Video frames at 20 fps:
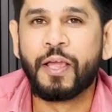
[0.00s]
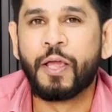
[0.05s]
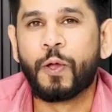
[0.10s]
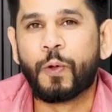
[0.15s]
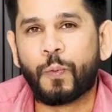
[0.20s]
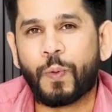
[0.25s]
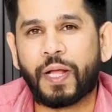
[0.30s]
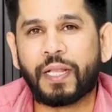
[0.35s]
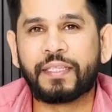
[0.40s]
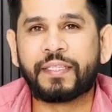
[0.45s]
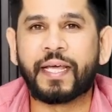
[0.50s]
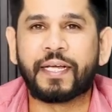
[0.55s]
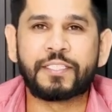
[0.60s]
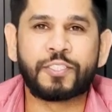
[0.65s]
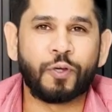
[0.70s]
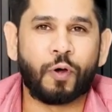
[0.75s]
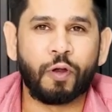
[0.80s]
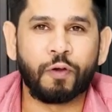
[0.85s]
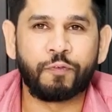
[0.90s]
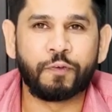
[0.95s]
Well,
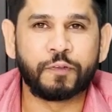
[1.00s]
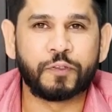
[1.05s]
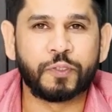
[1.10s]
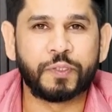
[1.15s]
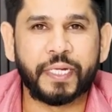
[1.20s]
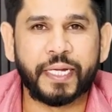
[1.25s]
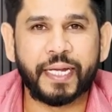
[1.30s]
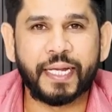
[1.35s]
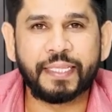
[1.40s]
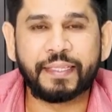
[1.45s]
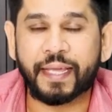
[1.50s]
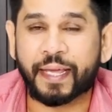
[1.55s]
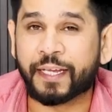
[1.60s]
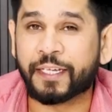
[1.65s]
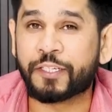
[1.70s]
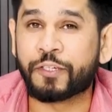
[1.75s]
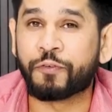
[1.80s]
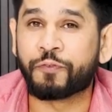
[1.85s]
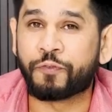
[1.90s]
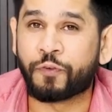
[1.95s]
that's all for today.
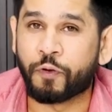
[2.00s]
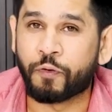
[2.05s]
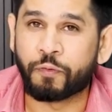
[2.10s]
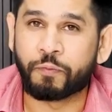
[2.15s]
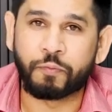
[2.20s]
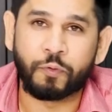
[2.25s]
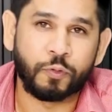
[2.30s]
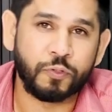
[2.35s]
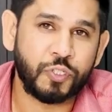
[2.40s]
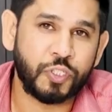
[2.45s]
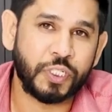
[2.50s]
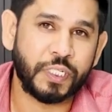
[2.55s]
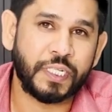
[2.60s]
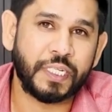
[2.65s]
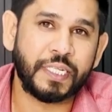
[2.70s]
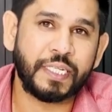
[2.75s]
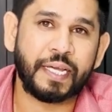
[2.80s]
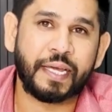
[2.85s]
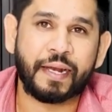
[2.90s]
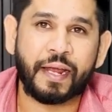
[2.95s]
Thank you for
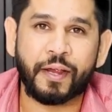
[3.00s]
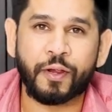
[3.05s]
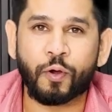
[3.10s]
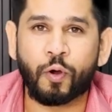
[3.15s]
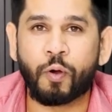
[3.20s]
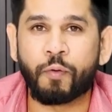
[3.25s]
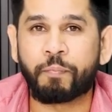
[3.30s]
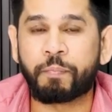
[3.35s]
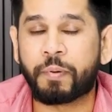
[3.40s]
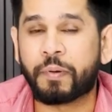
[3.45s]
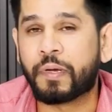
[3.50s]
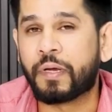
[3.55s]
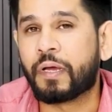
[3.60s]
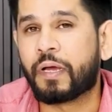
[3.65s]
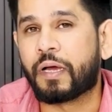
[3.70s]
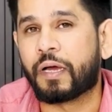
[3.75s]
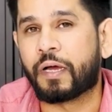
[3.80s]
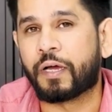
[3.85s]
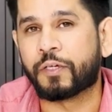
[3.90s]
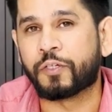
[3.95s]
watching, and I hope
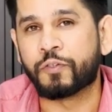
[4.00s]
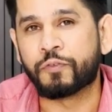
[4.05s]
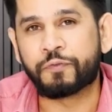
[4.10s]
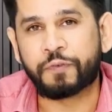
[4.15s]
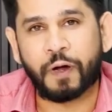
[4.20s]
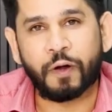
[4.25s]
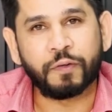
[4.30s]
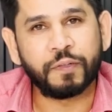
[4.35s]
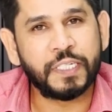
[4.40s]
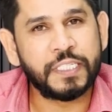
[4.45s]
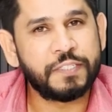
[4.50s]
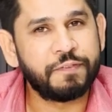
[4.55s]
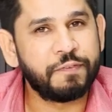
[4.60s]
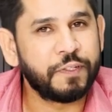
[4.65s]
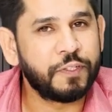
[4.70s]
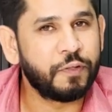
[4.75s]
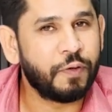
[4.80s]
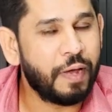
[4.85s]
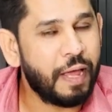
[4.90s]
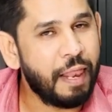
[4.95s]
you found this
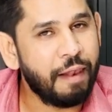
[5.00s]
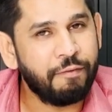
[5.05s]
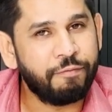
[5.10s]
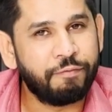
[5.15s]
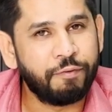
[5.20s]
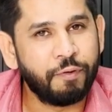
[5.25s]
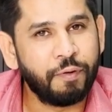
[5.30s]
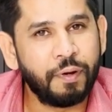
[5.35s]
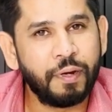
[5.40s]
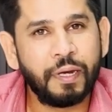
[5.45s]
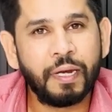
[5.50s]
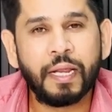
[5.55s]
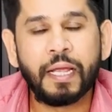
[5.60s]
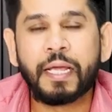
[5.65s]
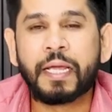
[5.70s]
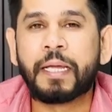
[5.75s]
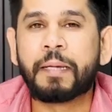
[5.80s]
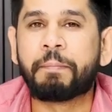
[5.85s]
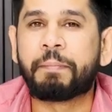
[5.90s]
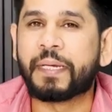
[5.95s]
video helpful.
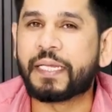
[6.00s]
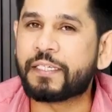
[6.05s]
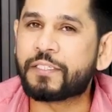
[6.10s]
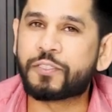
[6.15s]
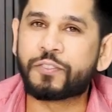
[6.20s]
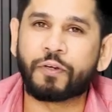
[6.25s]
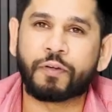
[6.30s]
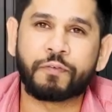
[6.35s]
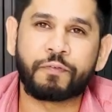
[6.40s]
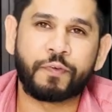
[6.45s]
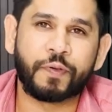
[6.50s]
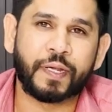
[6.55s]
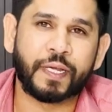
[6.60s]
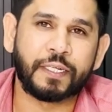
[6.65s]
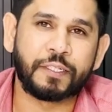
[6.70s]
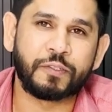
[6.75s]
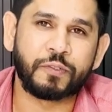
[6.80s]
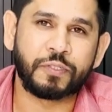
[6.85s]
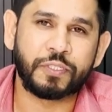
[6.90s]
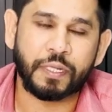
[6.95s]
Please don't
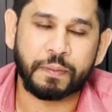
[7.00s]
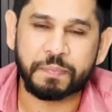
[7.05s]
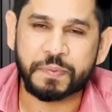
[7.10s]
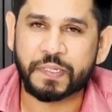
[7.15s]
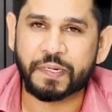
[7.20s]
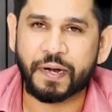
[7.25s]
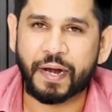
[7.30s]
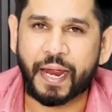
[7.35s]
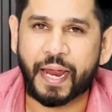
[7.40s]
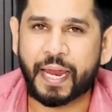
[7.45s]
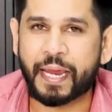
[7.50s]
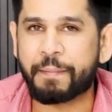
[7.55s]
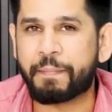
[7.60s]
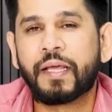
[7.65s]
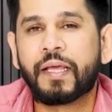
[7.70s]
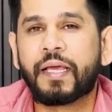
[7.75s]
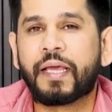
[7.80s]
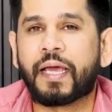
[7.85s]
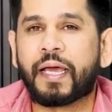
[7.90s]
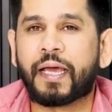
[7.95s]
forget to
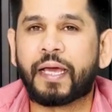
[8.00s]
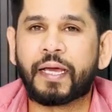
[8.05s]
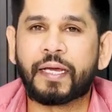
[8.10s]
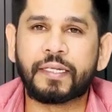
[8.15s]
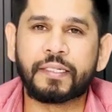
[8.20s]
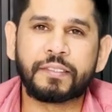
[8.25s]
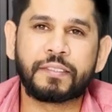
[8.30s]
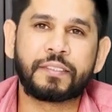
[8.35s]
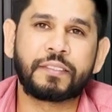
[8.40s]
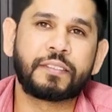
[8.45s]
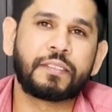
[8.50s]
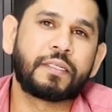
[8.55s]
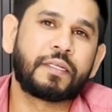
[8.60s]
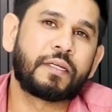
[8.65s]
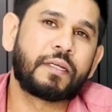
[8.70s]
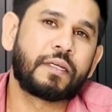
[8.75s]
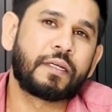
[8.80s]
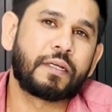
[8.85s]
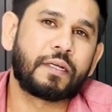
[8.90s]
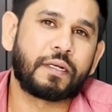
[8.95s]
subscribe and
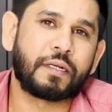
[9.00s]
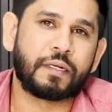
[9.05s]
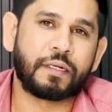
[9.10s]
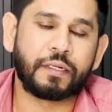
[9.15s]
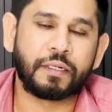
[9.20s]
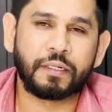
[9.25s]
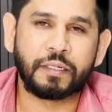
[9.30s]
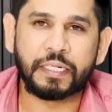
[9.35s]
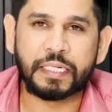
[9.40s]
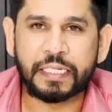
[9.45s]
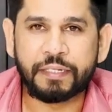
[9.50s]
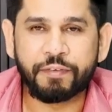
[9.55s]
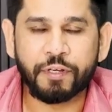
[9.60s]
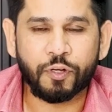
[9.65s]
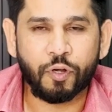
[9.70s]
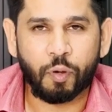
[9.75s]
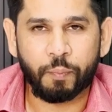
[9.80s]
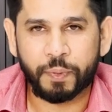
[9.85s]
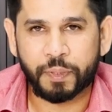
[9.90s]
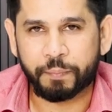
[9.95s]
leave a
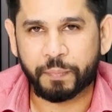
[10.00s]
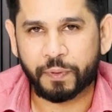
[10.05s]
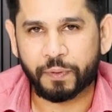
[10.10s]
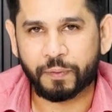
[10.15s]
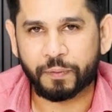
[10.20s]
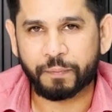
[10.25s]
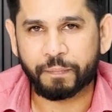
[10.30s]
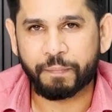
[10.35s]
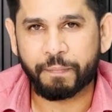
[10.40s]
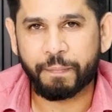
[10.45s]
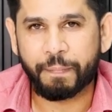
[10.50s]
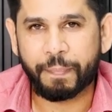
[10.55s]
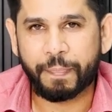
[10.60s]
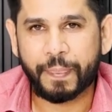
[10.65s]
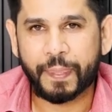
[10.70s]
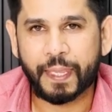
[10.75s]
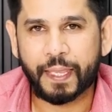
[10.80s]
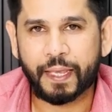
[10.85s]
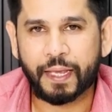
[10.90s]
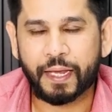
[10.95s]
comment below.
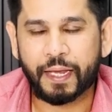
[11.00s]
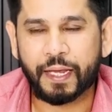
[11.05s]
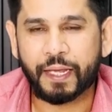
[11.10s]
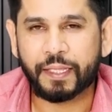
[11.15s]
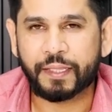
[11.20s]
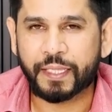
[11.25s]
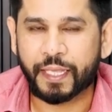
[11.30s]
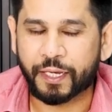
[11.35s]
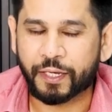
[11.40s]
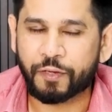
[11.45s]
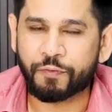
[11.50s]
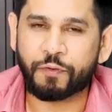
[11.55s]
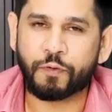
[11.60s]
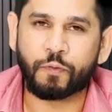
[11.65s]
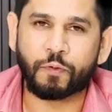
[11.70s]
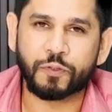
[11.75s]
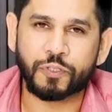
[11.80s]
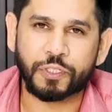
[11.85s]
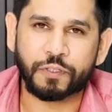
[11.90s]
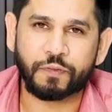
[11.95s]
Thank you for
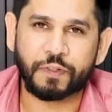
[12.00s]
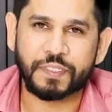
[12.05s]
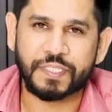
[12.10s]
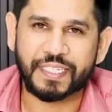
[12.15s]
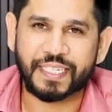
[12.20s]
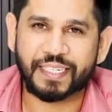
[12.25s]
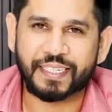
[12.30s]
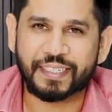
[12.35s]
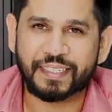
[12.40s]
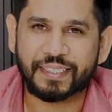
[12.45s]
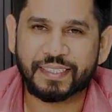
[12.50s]
watching once again.